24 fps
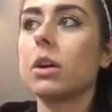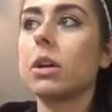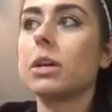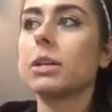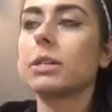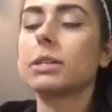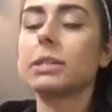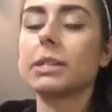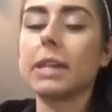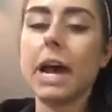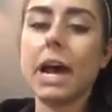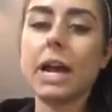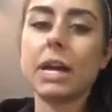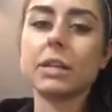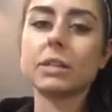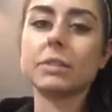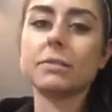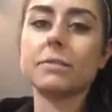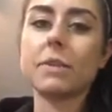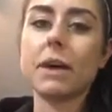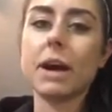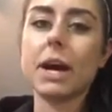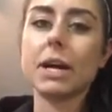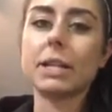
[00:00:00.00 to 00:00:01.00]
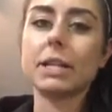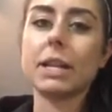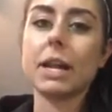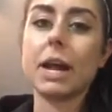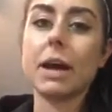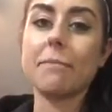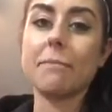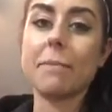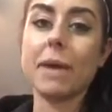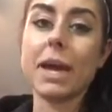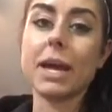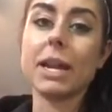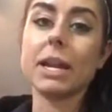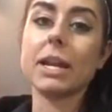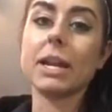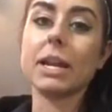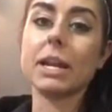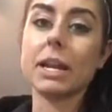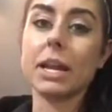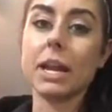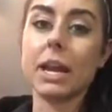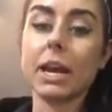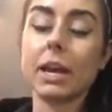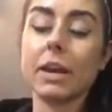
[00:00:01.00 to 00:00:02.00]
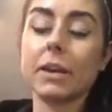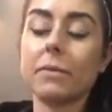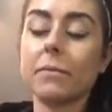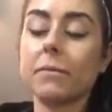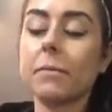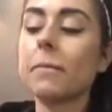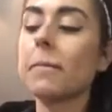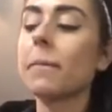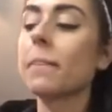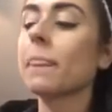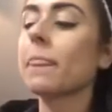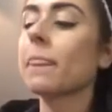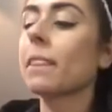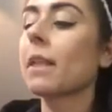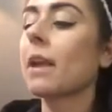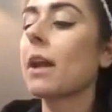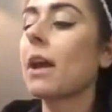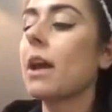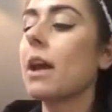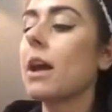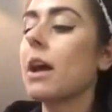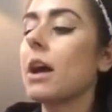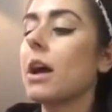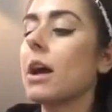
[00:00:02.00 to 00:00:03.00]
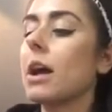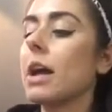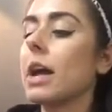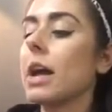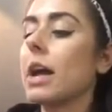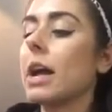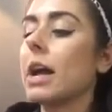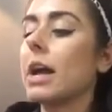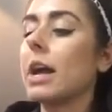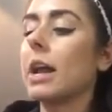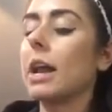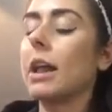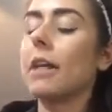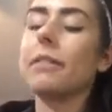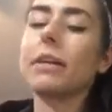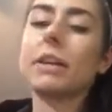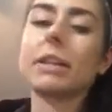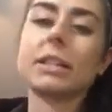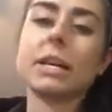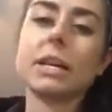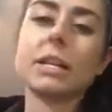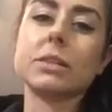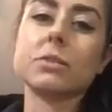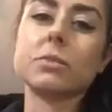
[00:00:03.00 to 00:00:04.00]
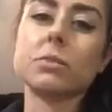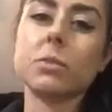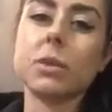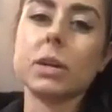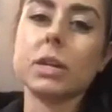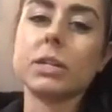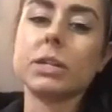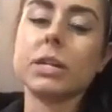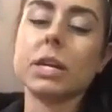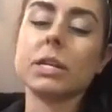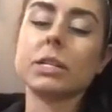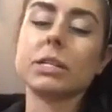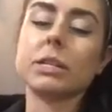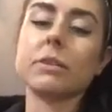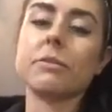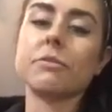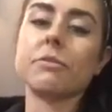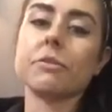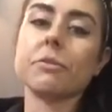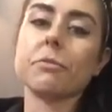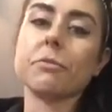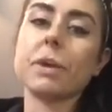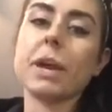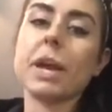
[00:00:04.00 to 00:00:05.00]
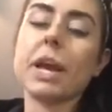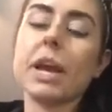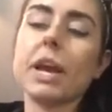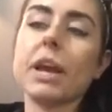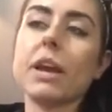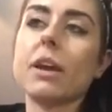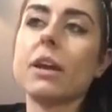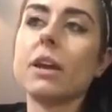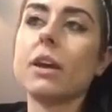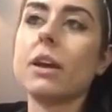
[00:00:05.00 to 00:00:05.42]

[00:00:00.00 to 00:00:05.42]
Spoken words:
satisfied that I made it again. And I think that's what does it for me.